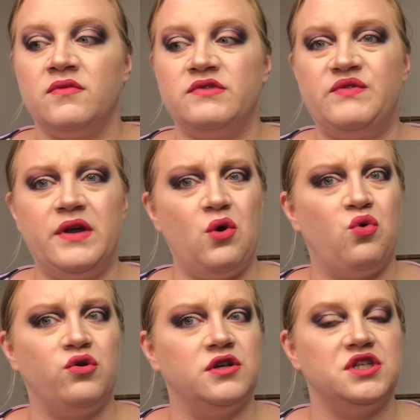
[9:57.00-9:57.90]
was very
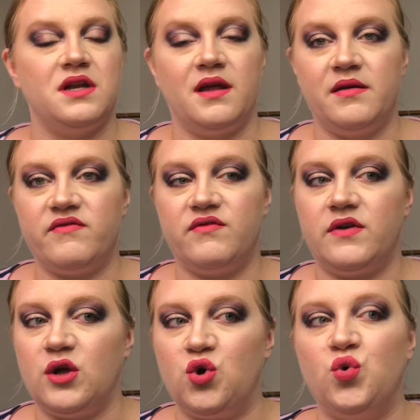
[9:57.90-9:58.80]
orange and I have a
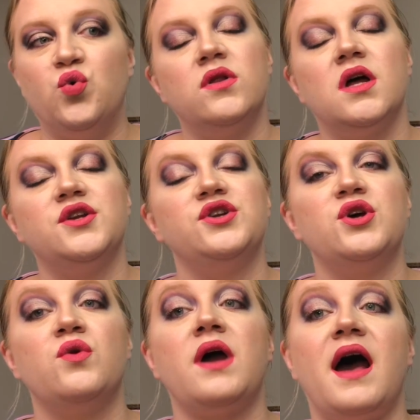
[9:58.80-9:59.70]
very cool
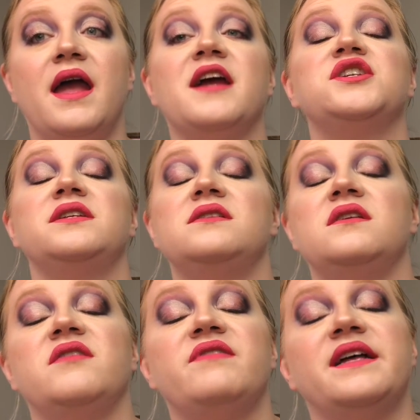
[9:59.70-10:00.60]
undertone. I actually
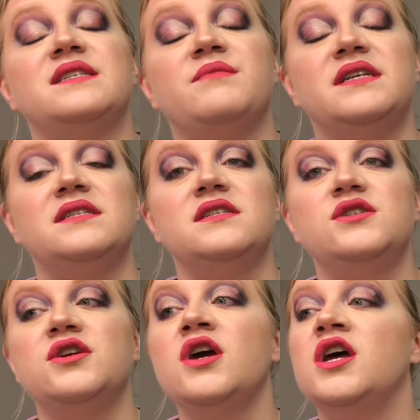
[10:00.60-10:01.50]
did give that to my
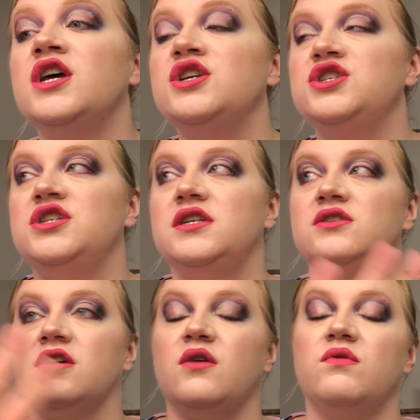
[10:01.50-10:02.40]
sister. She
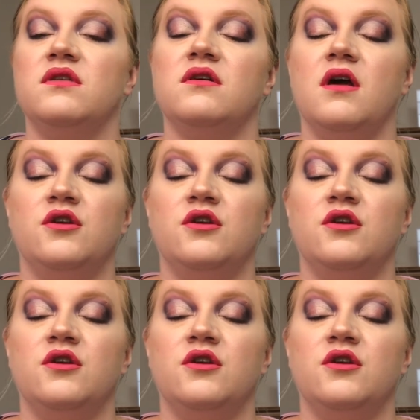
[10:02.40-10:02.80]
took it with her